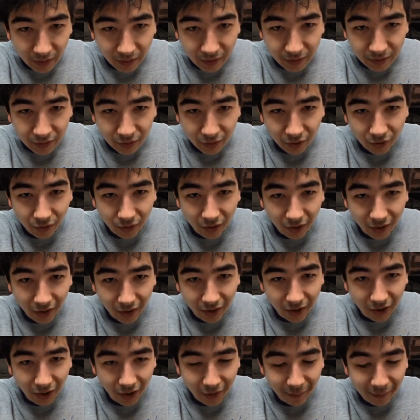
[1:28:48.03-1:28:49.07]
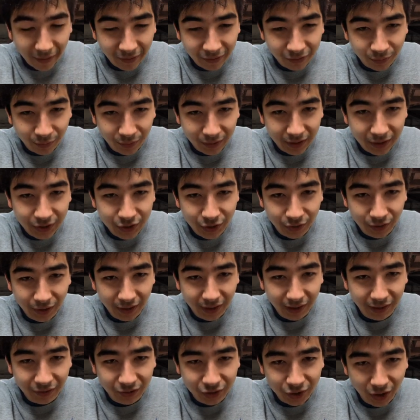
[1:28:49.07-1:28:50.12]
Yo, Harmon's really shooting
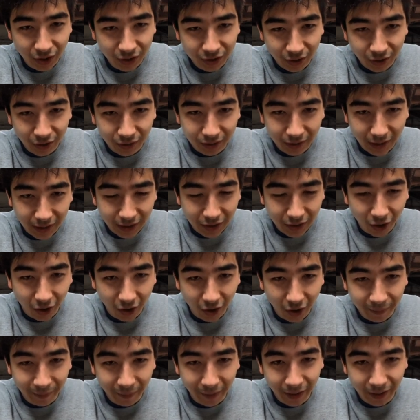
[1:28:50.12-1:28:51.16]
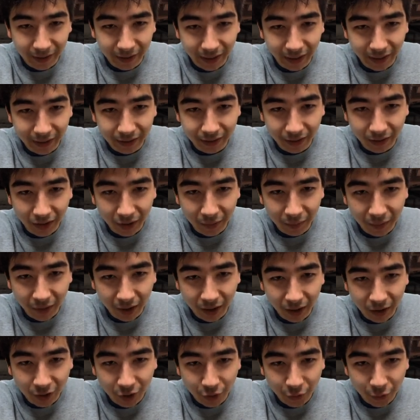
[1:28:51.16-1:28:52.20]
his shot. Good luck to Harmon and
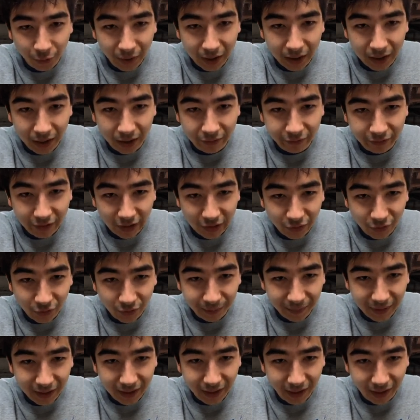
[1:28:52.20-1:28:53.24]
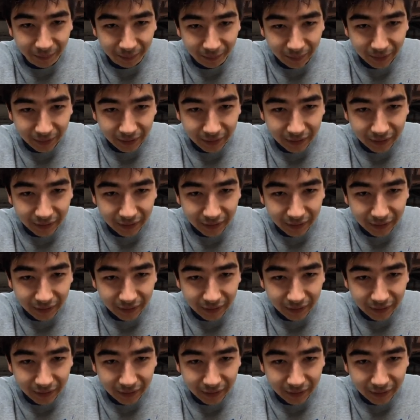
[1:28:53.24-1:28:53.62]
Karina if they do meet up.